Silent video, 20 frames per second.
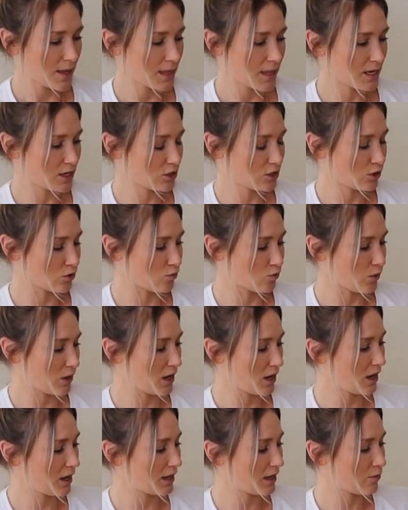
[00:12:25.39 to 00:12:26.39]
This should
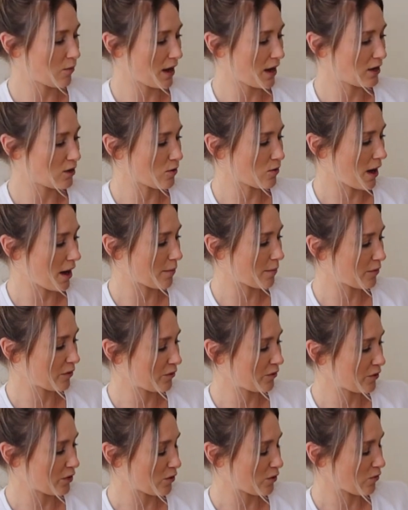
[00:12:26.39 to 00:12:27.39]
really wake you up
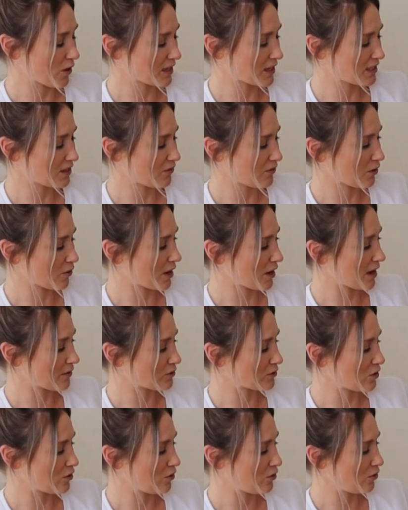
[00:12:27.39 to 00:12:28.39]
for the rest of your
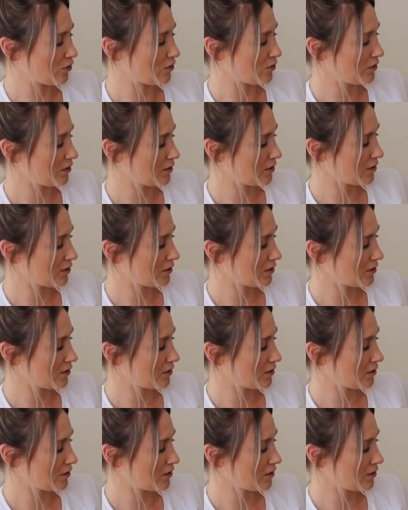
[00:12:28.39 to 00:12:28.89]
afternoon.